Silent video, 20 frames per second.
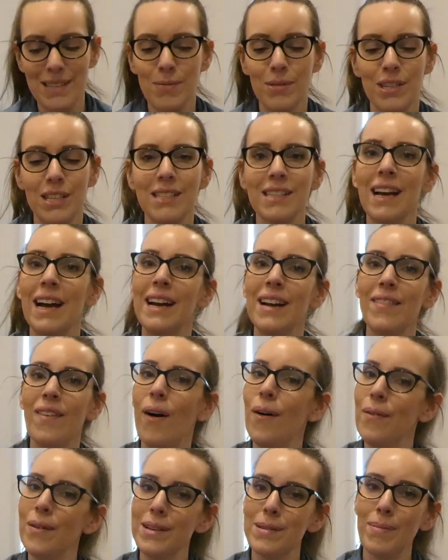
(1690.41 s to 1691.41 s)
which is kind of
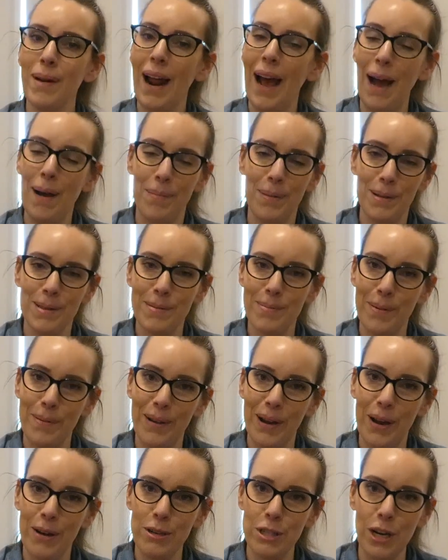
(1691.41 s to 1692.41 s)
always what happens when
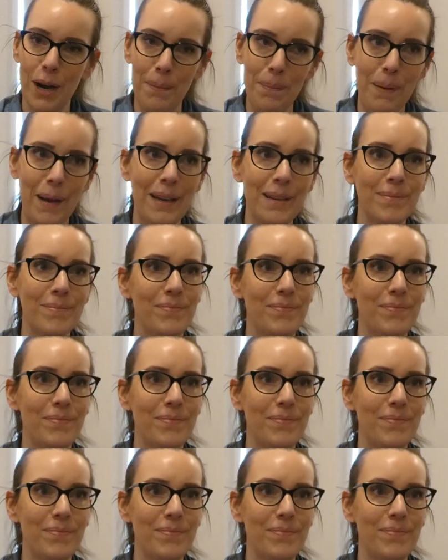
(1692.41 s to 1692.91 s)
we go shopping.